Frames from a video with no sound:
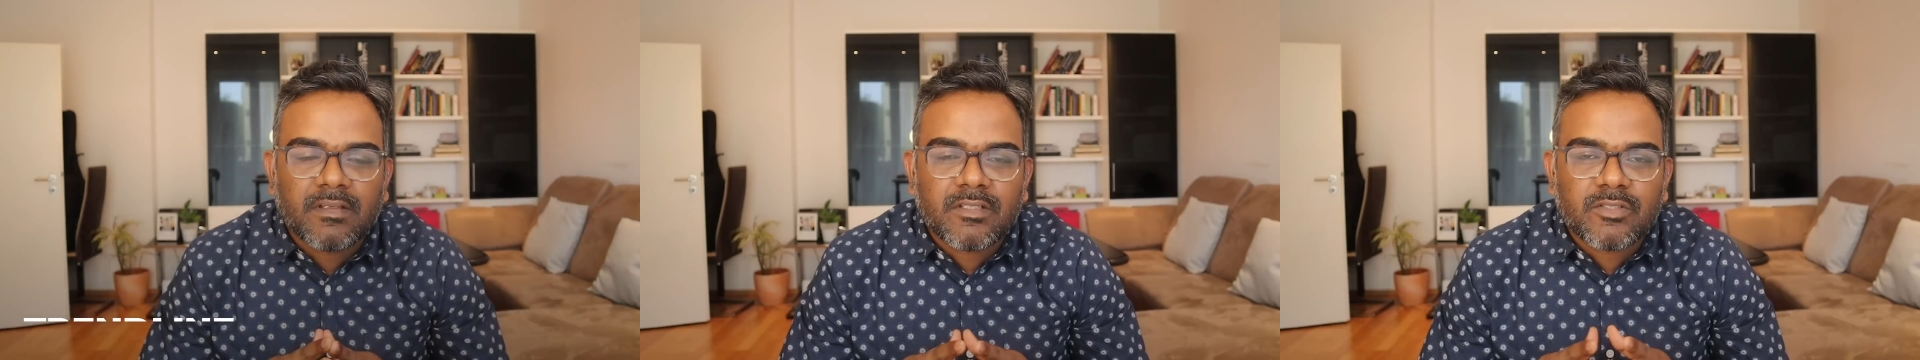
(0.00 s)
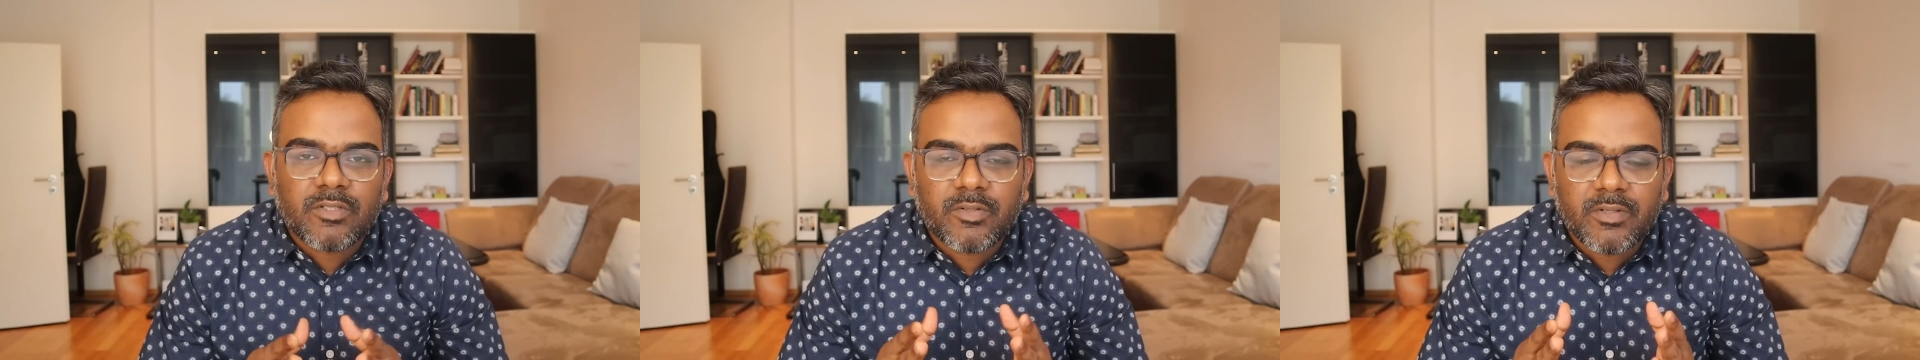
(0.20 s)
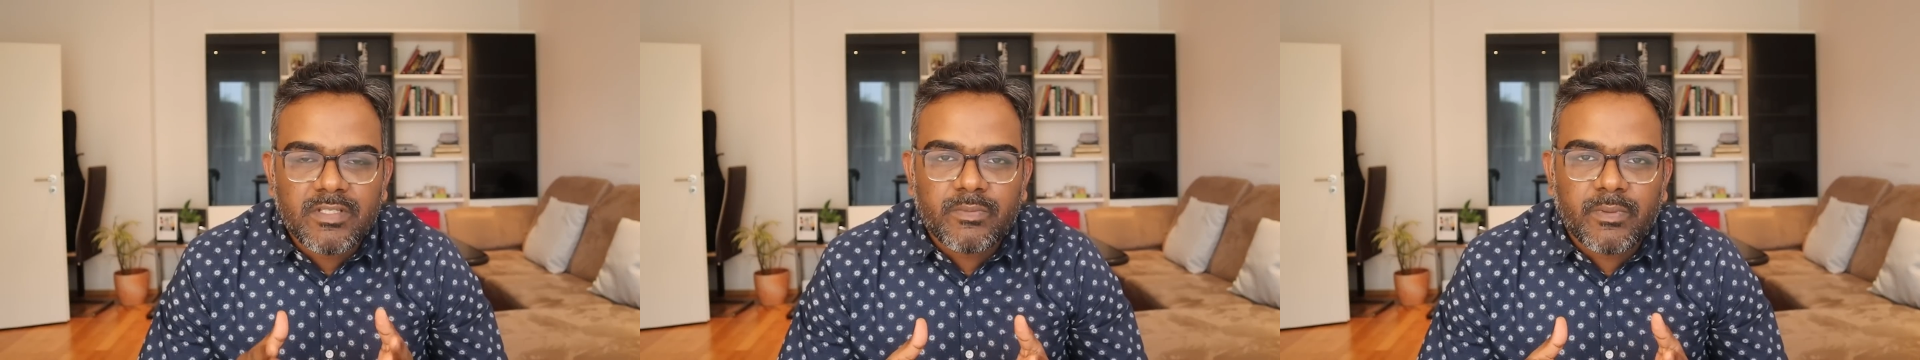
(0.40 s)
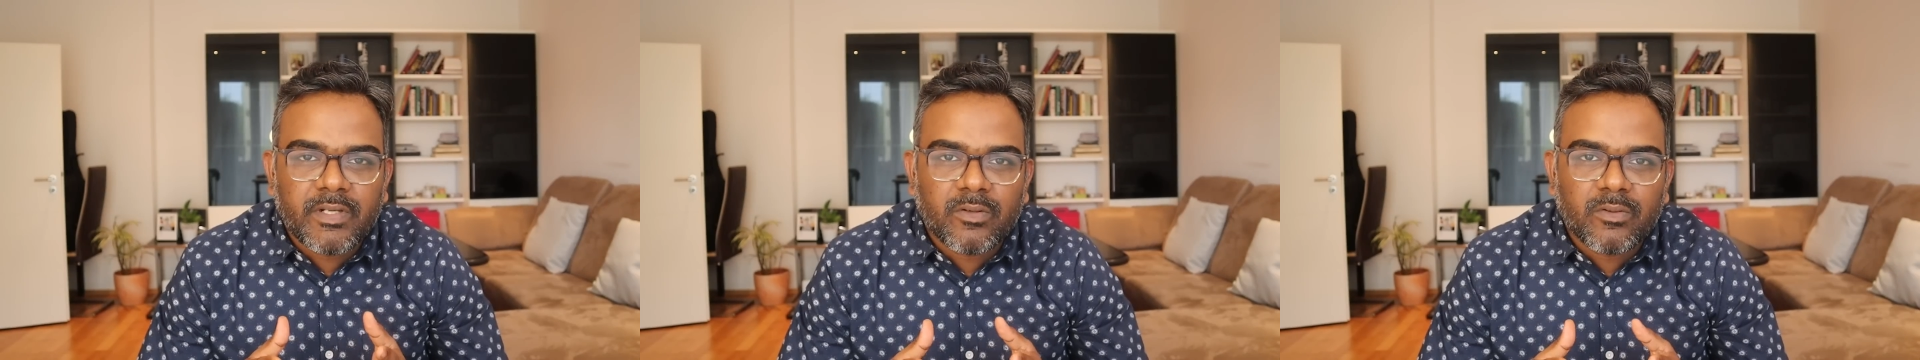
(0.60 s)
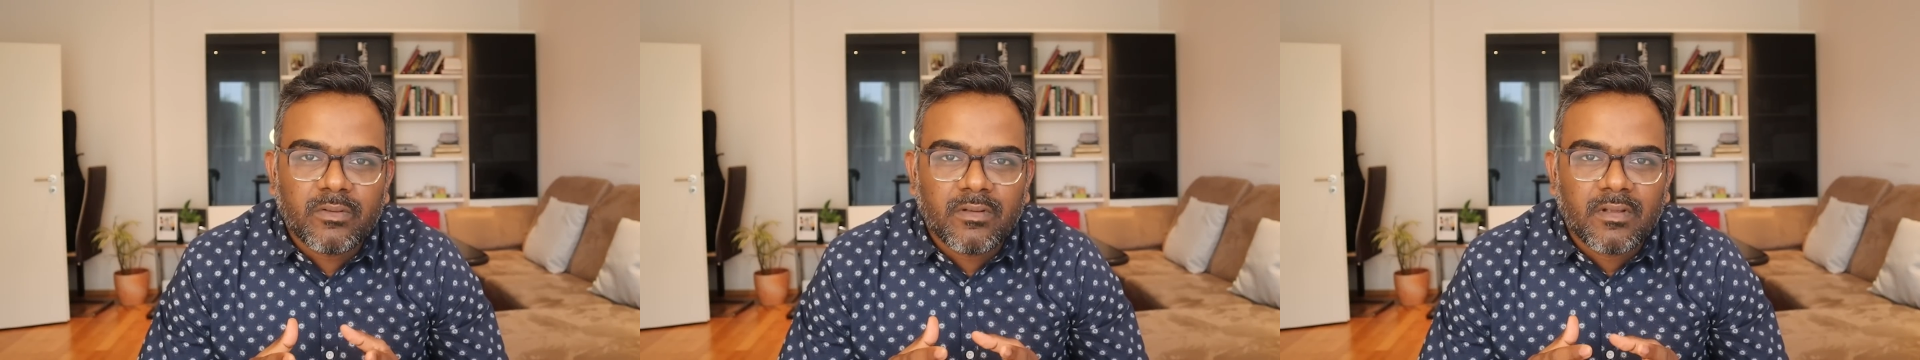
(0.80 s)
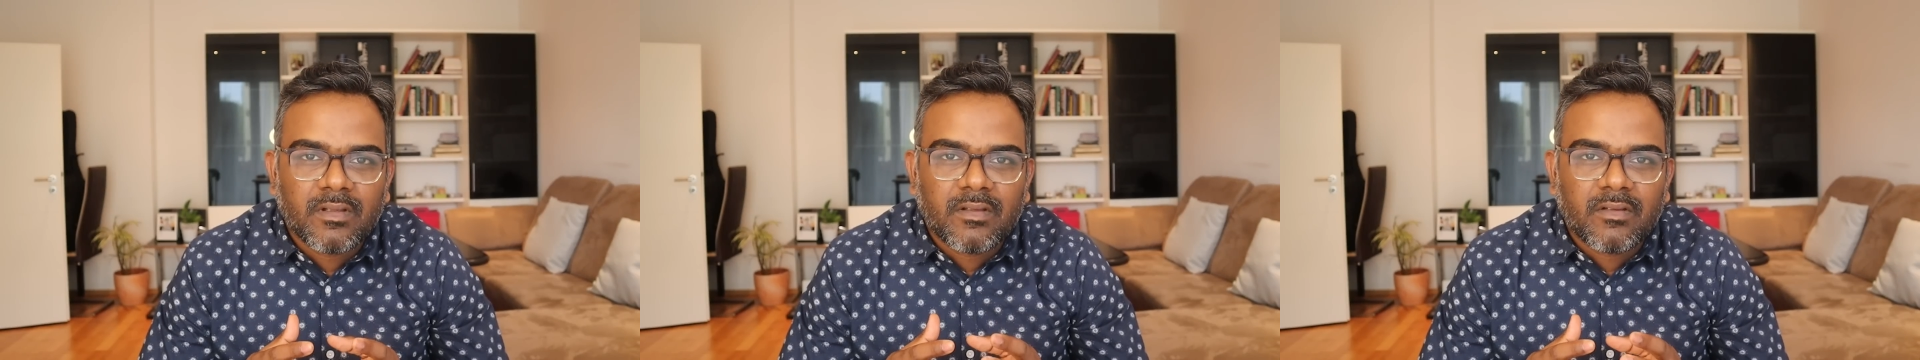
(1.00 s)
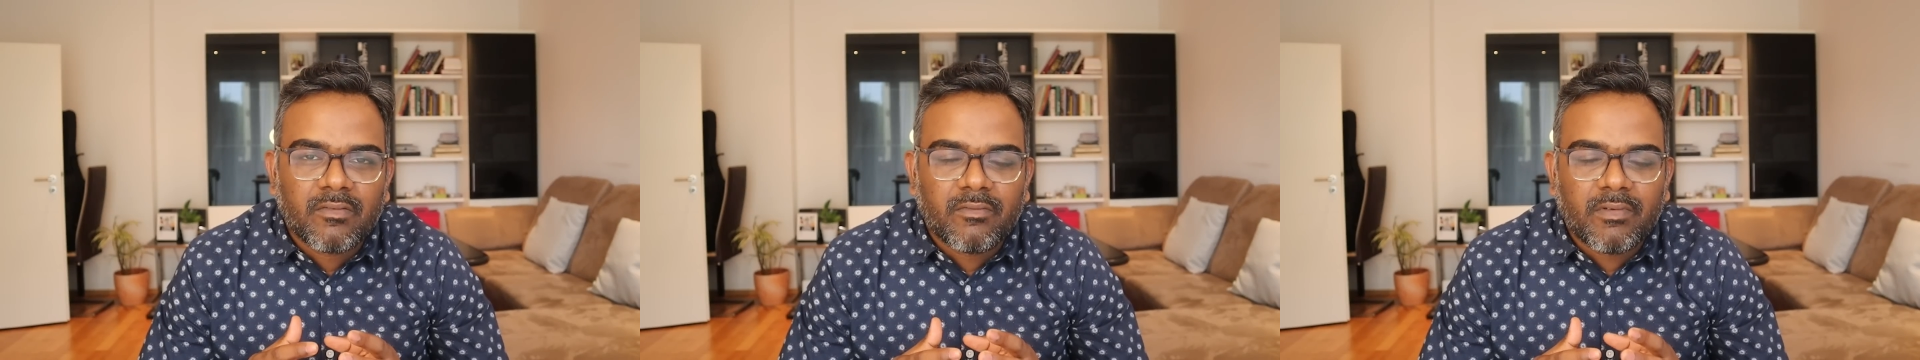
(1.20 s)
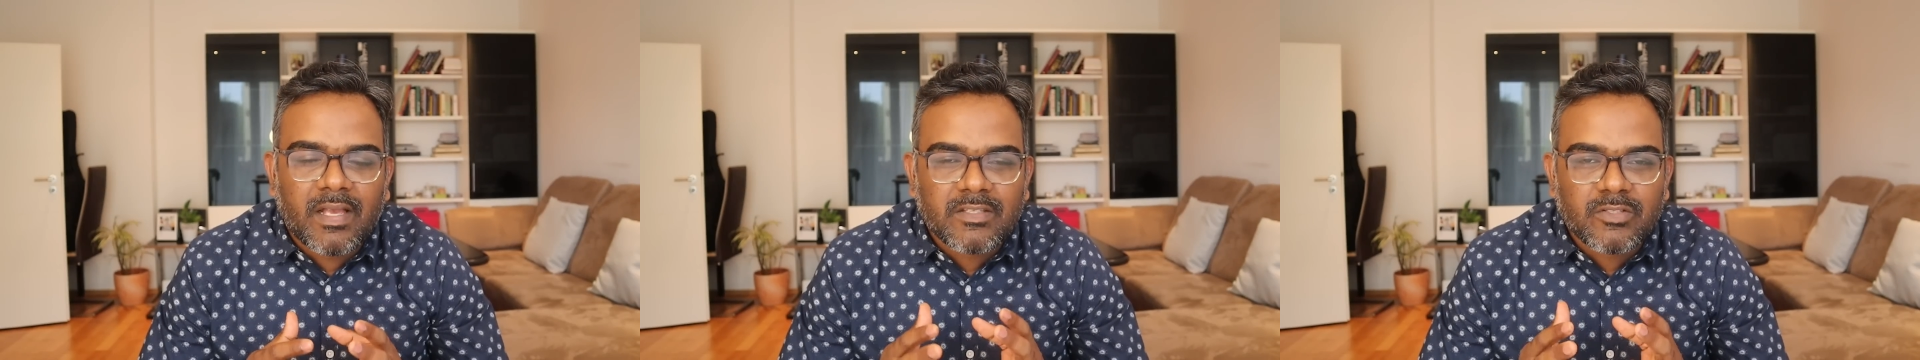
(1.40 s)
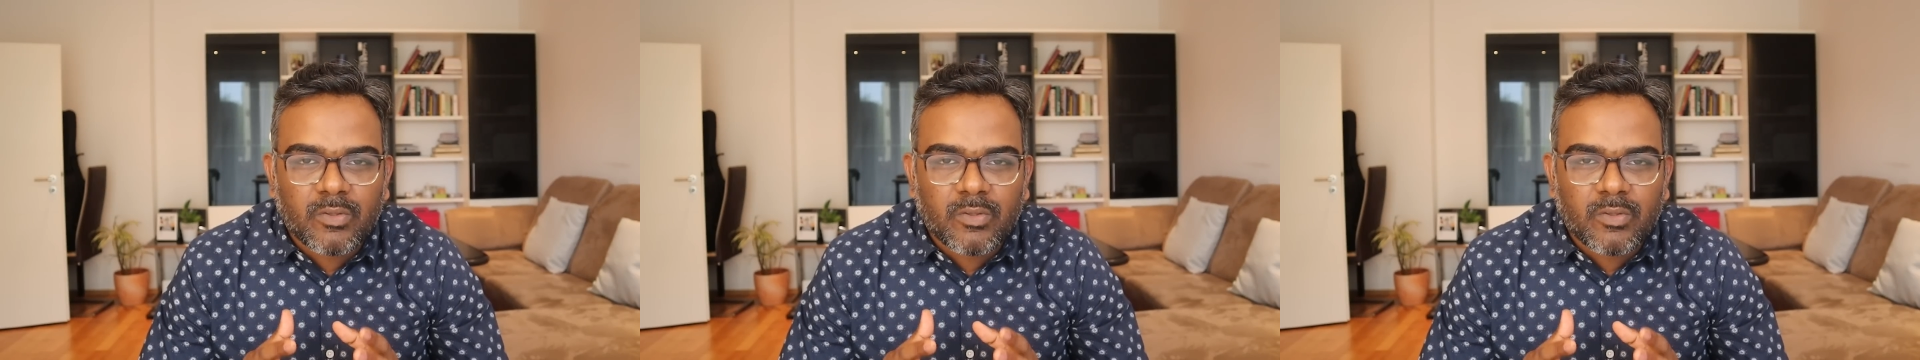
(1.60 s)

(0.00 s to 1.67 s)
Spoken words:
So in today's video, as